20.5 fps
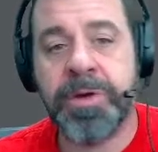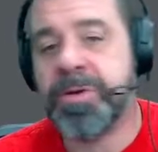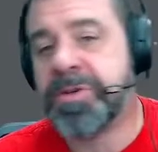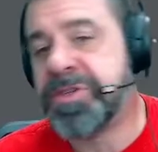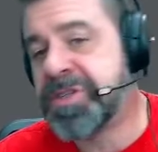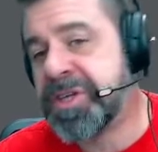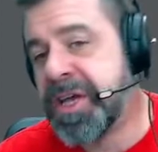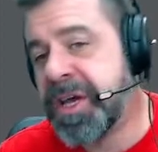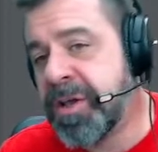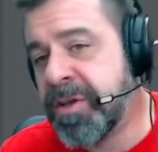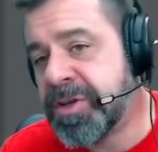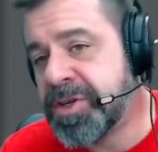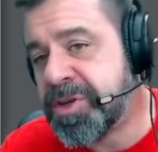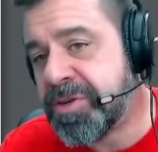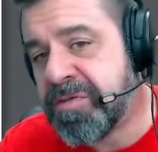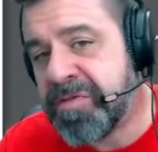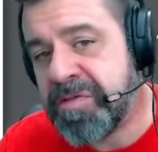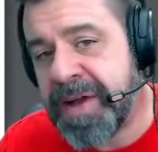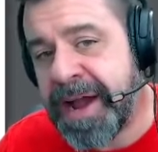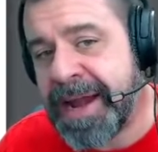skill is
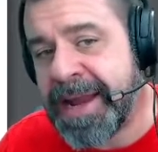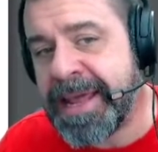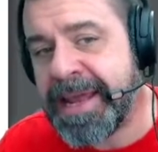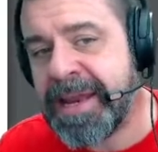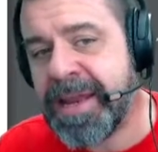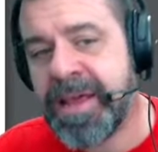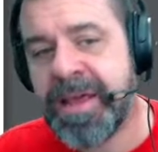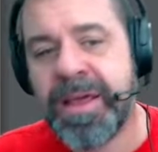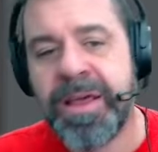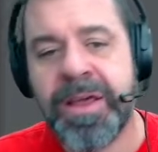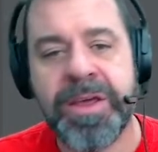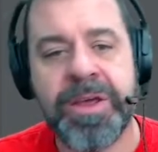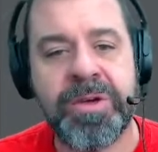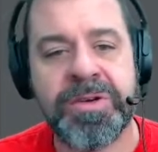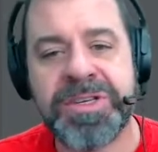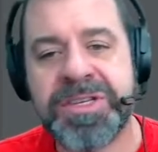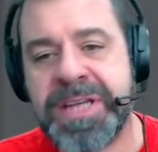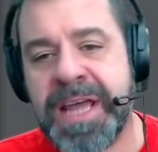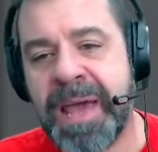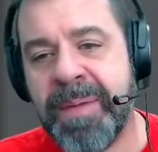your fighting,
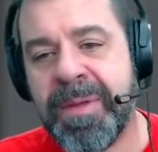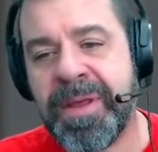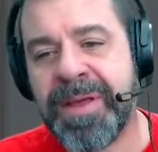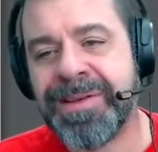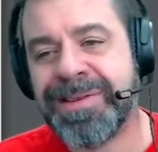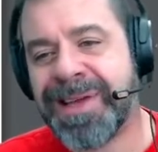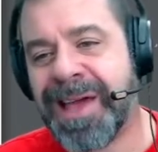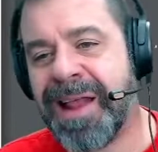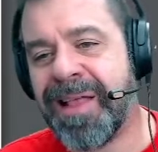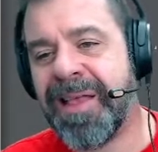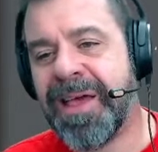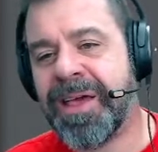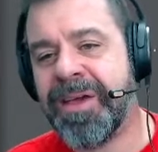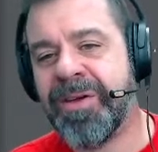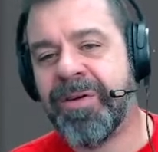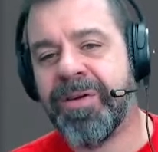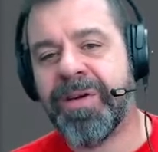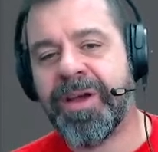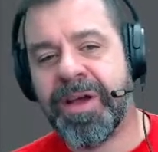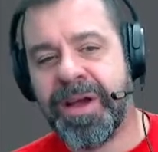your stamina is kind of
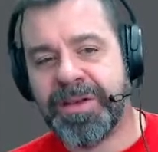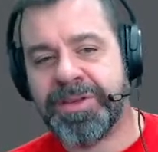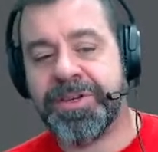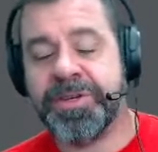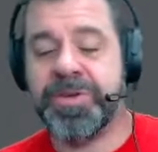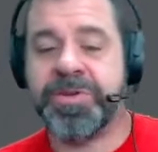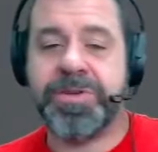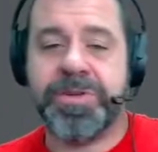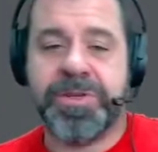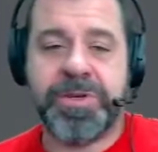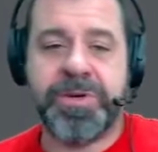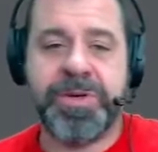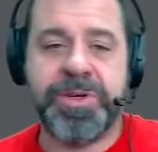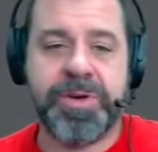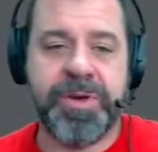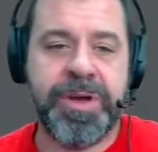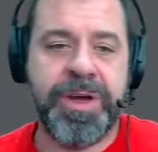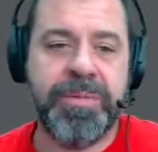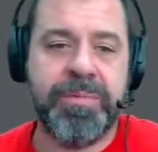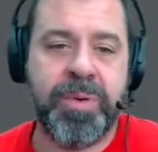like your constitution, so it's
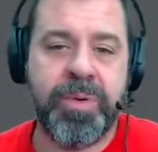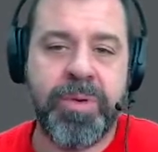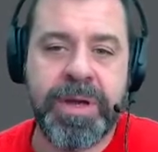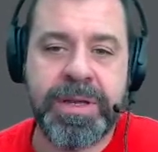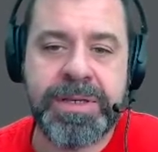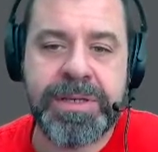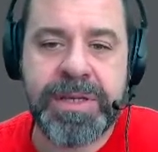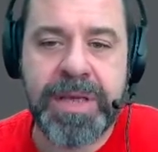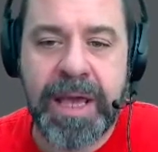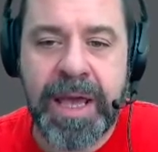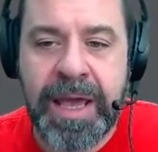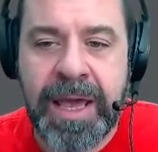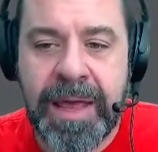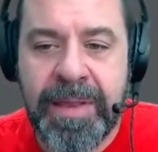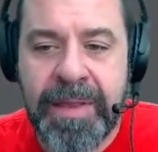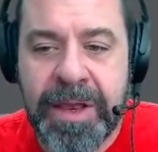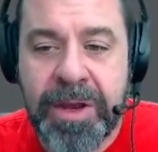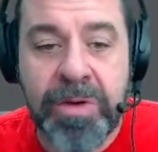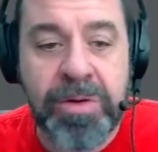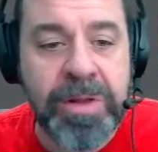your hit points,
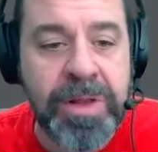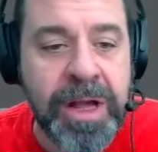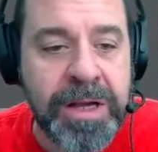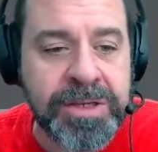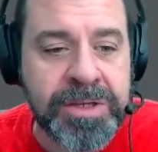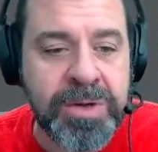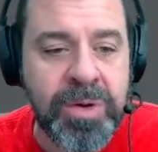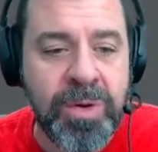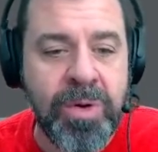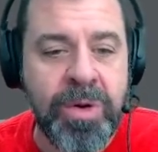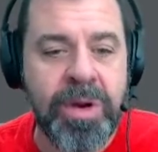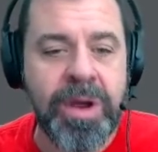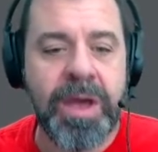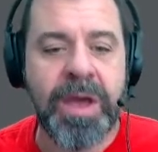and then your luck score